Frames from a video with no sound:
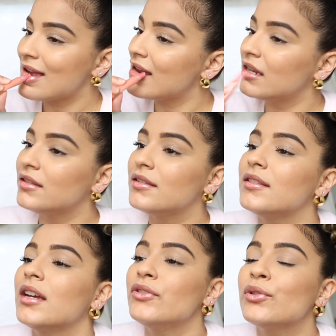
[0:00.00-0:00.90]
And it's
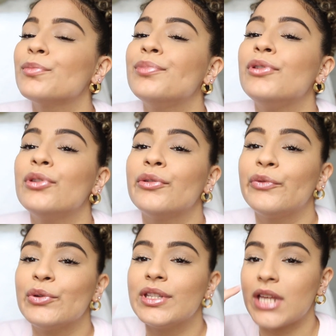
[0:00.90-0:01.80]
such a
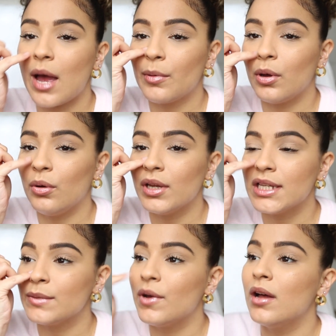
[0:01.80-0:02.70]
beautiful top coat
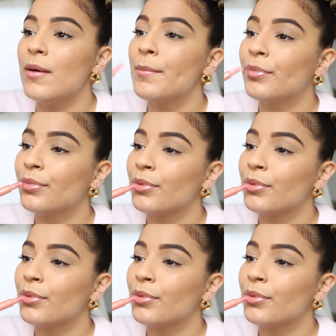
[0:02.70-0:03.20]
as well.